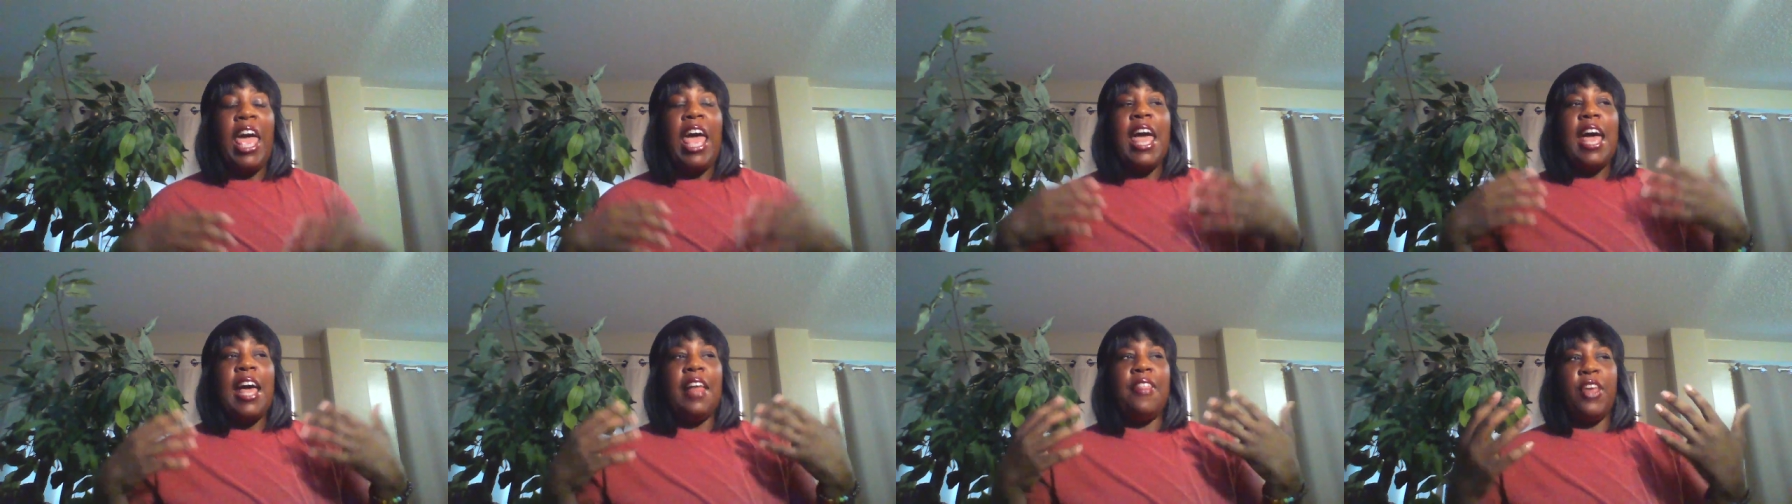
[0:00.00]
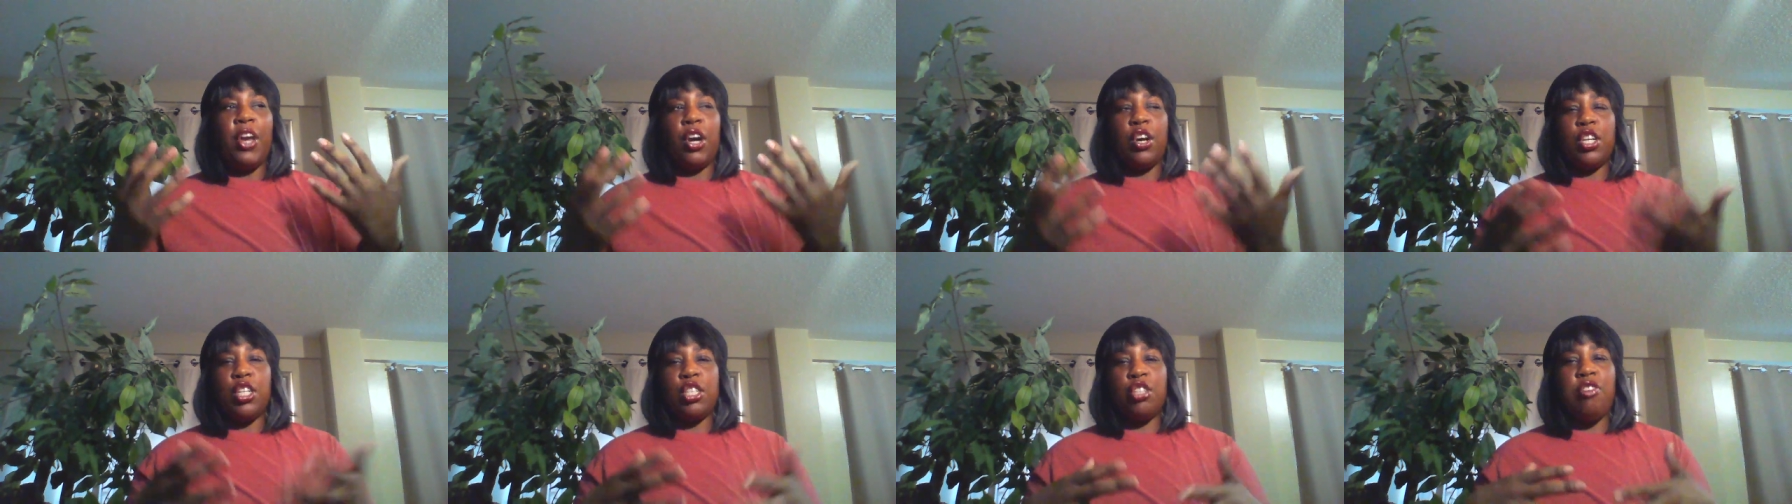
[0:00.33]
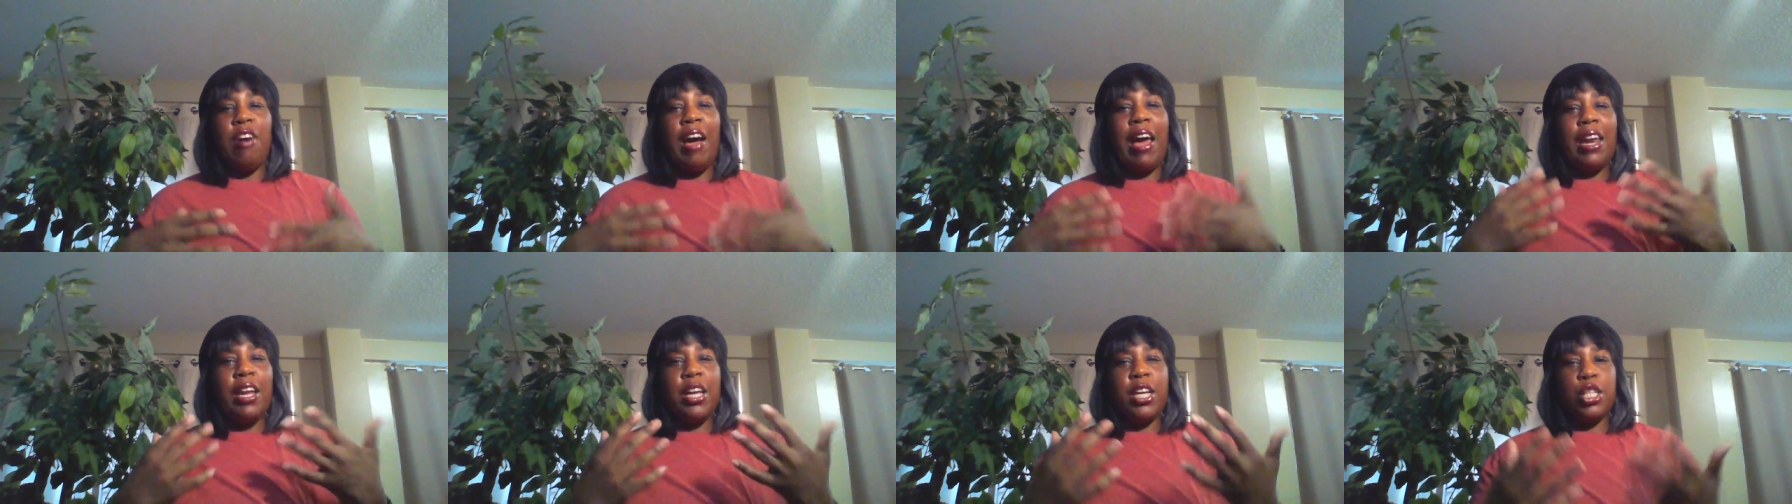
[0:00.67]
And they're going to
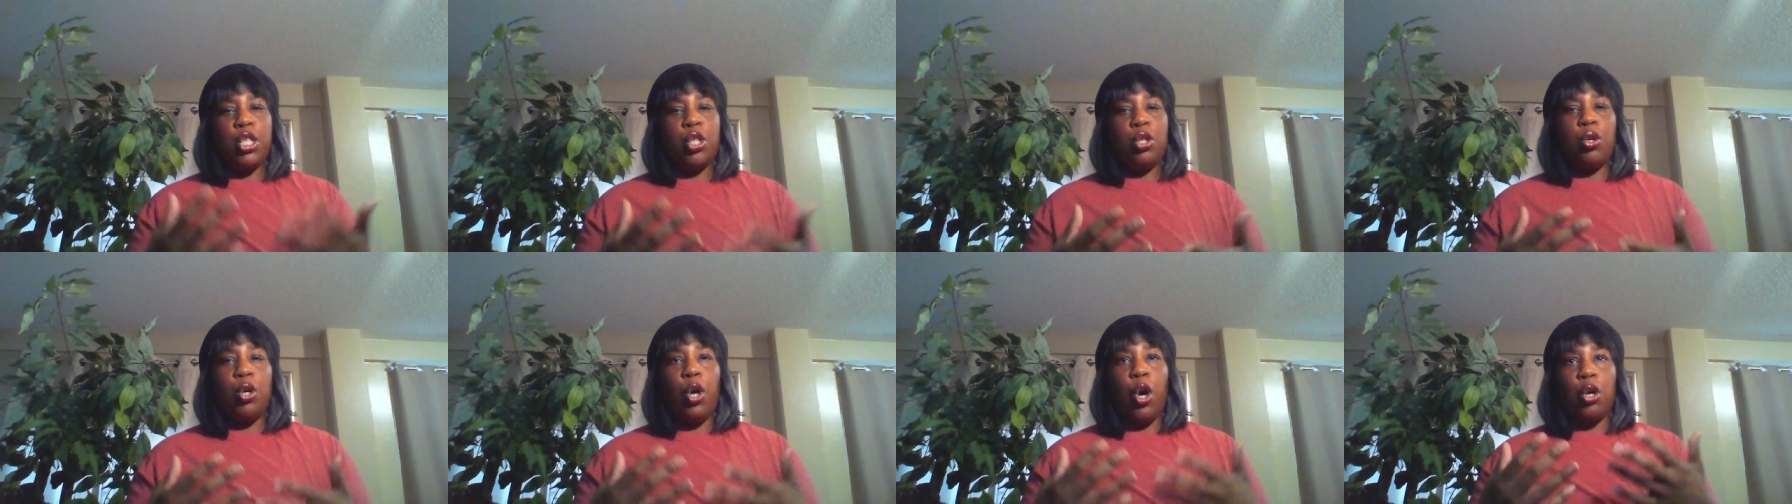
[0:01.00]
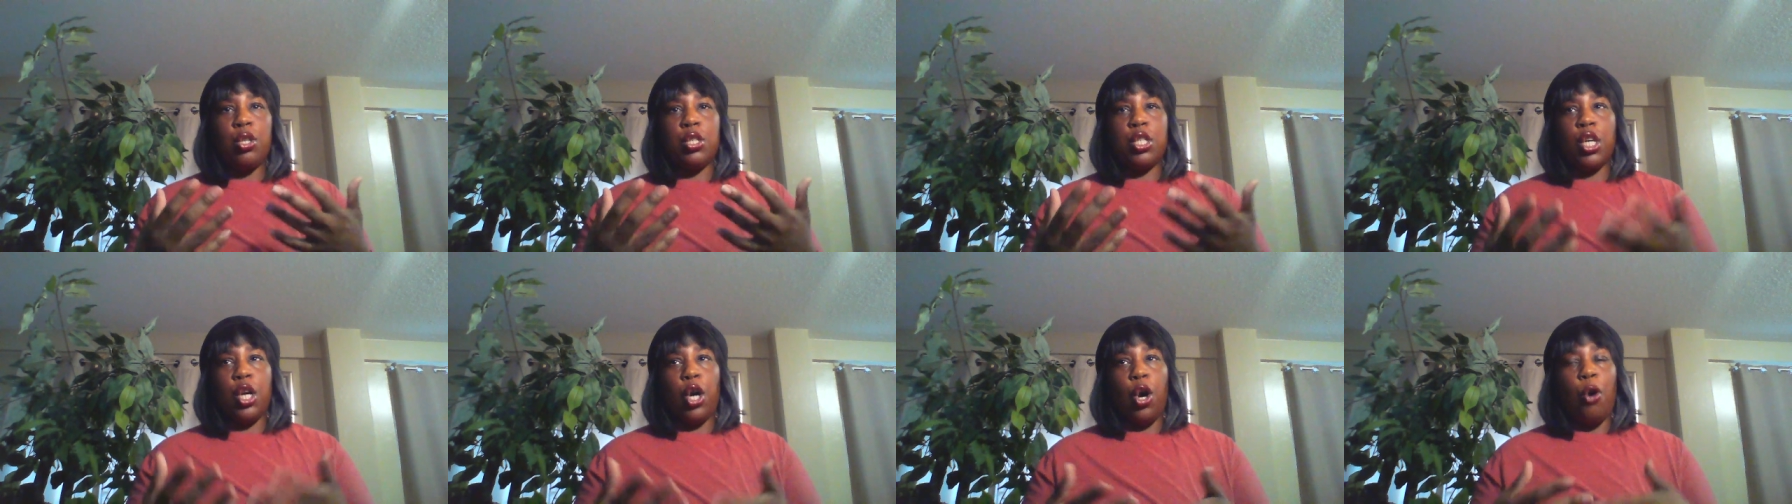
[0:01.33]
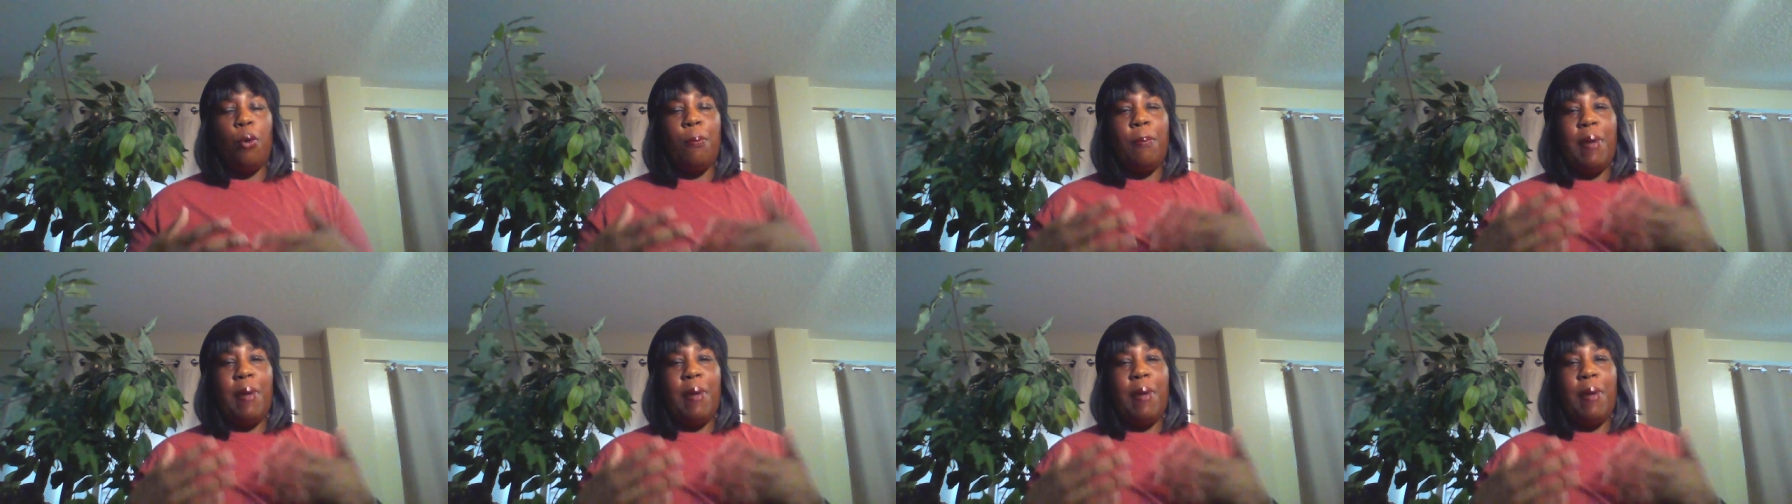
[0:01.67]
try to get you go to go